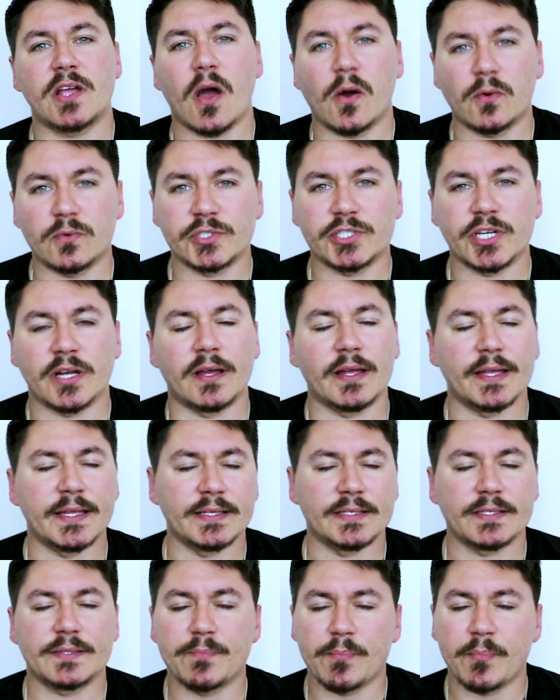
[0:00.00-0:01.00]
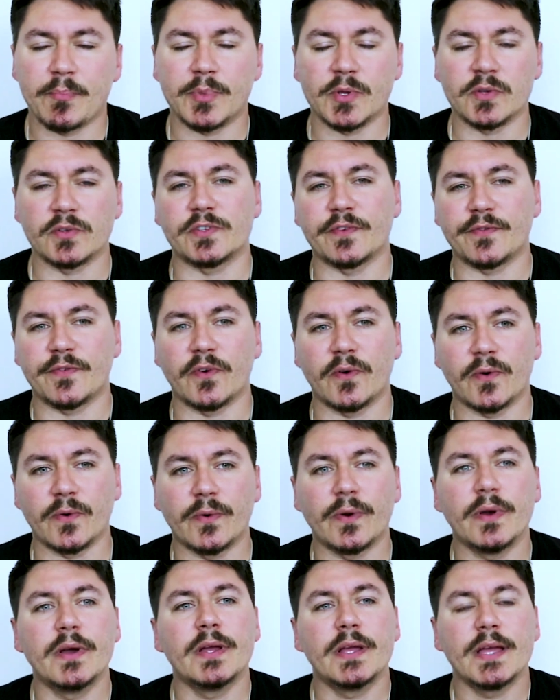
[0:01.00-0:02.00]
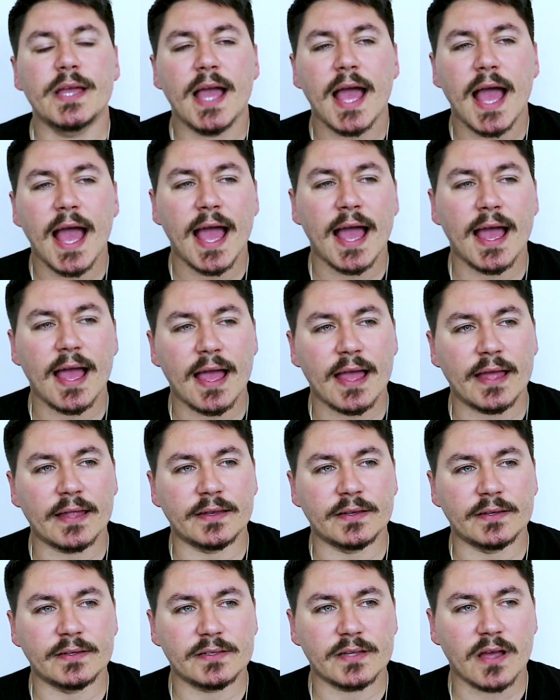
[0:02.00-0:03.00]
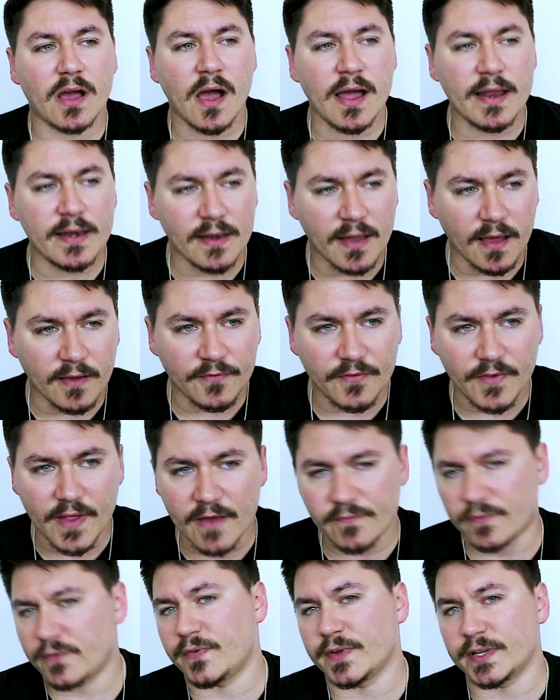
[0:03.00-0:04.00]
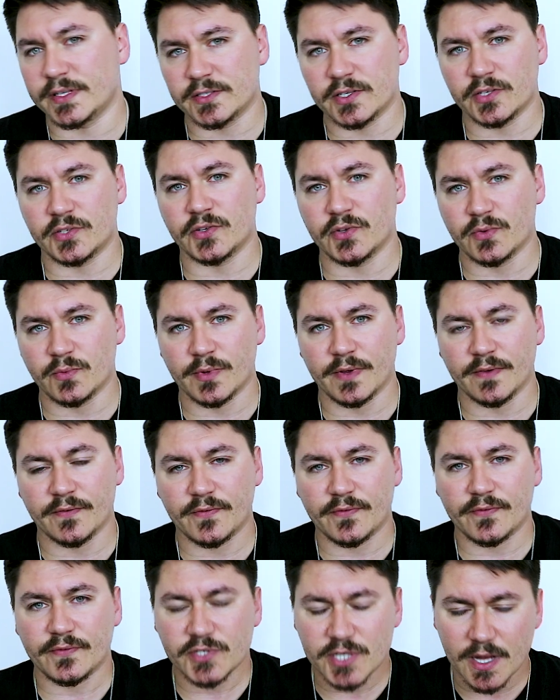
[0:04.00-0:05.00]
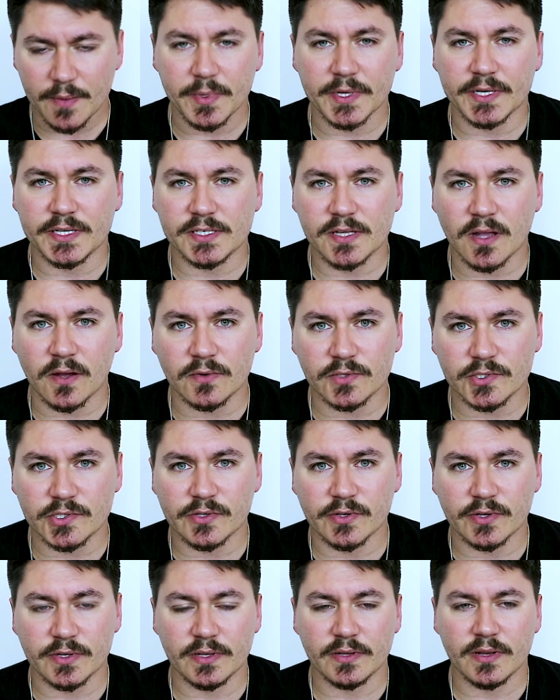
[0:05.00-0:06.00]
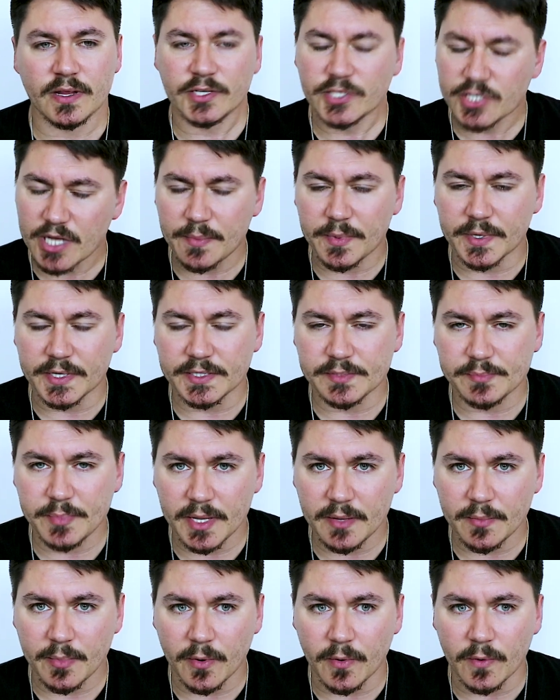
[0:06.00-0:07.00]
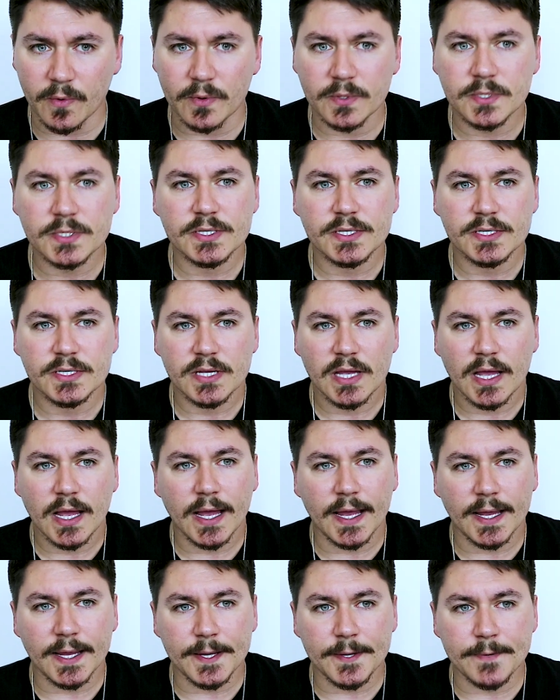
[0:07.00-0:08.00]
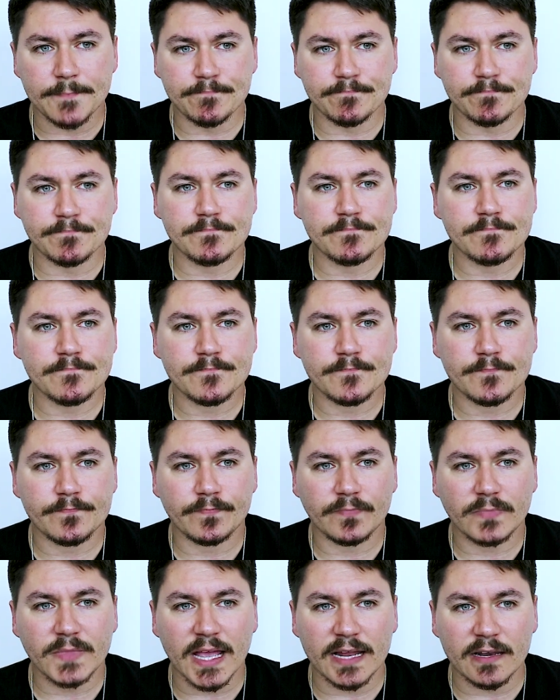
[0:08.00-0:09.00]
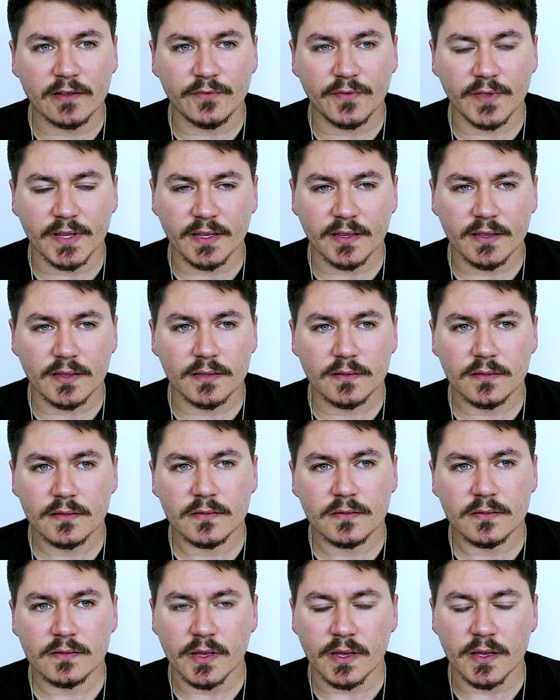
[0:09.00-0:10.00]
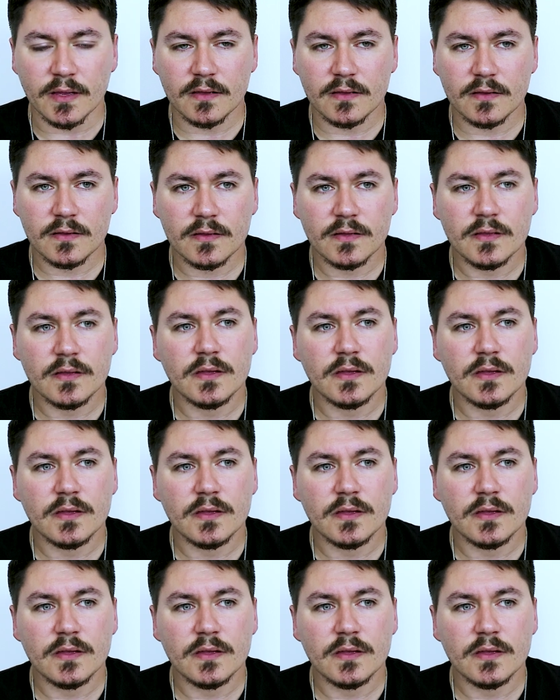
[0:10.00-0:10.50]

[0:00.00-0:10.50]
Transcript: culture is beautiful and I love everything to do with Japanese culture and Japanese people. And I think that